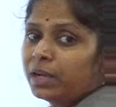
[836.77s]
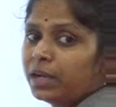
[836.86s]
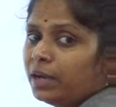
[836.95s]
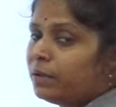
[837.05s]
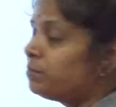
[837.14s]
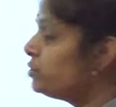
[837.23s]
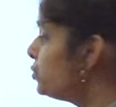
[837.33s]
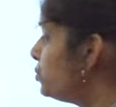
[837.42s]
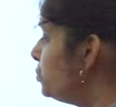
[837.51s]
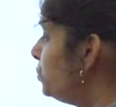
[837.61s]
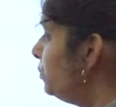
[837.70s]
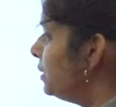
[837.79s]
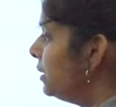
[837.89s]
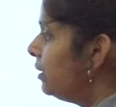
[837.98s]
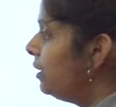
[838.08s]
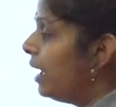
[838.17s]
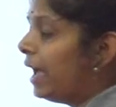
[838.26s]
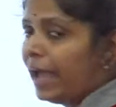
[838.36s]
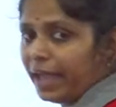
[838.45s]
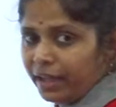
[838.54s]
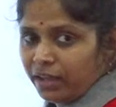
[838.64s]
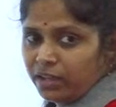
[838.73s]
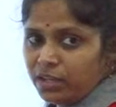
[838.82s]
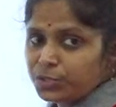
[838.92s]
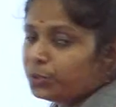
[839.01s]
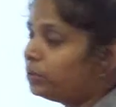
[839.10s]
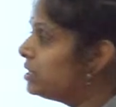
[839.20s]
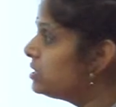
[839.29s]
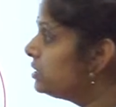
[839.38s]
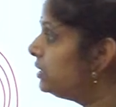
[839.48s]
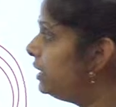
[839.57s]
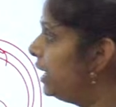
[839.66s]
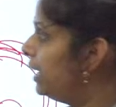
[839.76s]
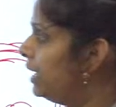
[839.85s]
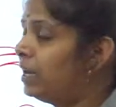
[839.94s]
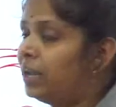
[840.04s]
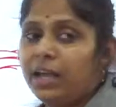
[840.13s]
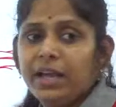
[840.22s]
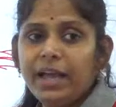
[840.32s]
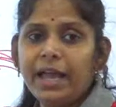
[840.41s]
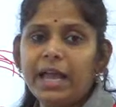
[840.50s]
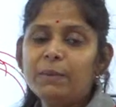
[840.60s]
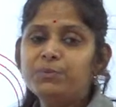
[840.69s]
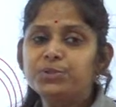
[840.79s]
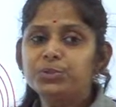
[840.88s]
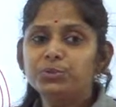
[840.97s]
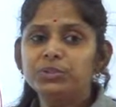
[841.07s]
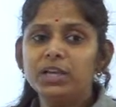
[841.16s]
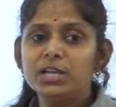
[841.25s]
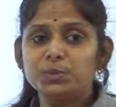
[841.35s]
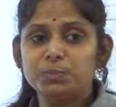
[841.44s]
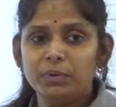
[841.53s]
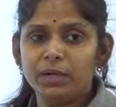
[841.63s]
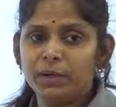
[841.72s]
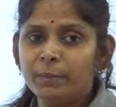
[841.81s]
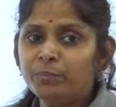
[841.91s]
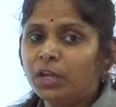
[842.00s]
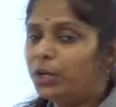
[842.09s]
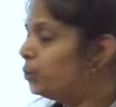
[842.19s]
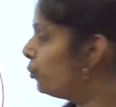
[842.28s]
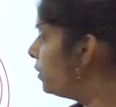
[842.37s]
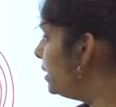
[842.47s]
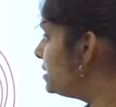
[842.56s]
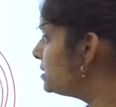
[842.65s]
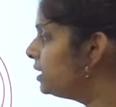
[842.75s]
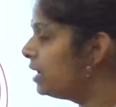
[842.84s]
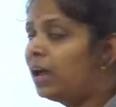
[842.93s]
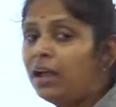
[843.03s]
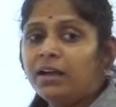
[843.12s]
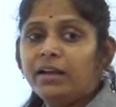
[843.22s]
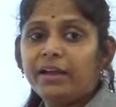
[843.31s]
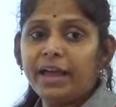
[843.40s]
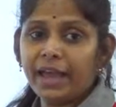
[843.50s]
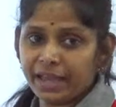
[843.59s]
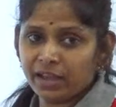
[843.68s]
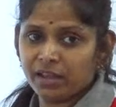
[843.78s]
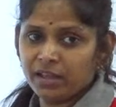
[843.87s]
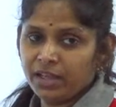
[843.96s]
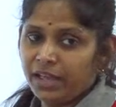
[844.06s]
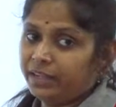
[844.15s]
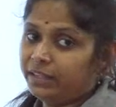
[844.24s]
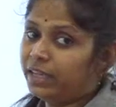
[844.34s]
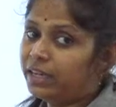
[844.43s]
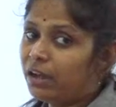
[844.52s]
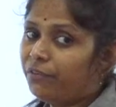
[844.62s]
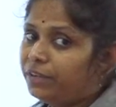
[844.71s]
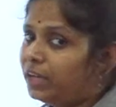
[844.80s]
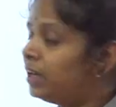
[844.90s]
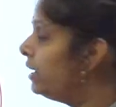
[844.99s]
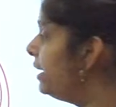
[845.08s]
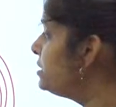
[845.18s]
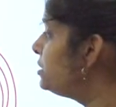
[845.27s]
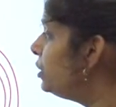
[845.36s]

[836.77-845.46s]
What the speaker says: comes to the egg. So this tail helps to the sperm to reach the egg, and then after its